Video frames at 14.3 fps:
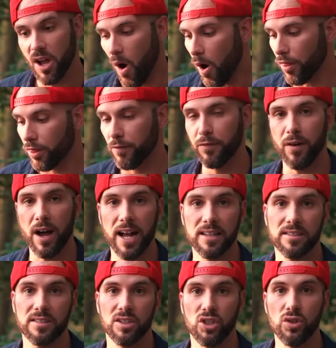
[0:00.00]
on the
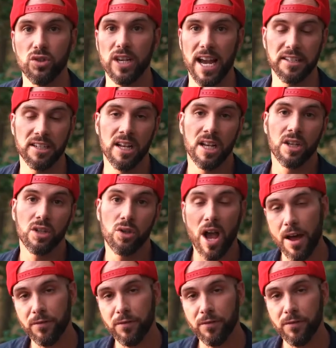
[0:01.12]
files you get. You